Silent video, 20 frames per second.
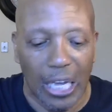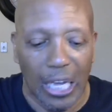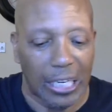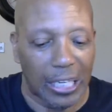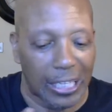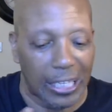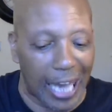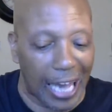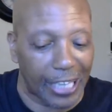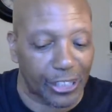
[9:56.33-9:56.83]

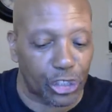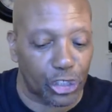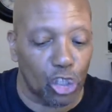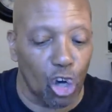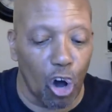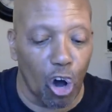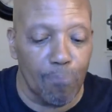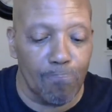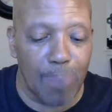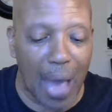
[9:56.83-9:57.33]
Let's
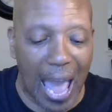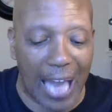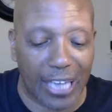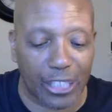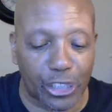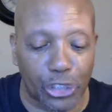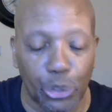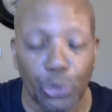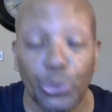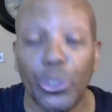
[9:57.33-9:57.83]
go
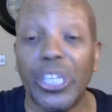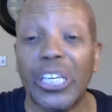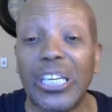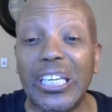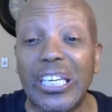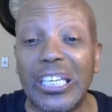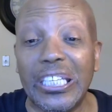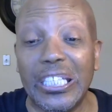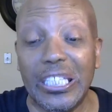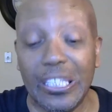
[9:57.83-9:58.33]
back to
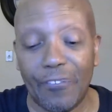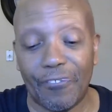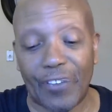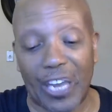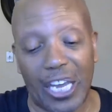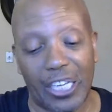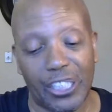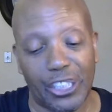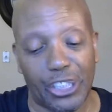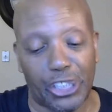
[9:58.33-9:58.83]
Eve
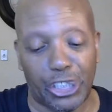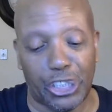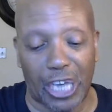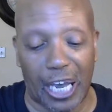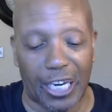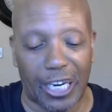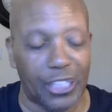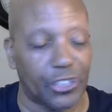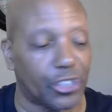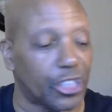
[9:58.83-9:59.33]
in
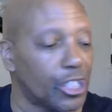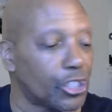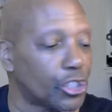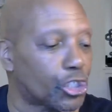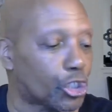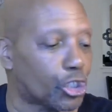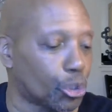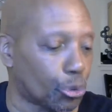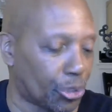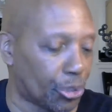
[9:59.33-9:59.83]
Genesis
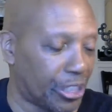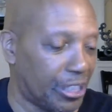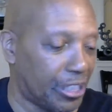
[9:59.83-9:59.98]
3,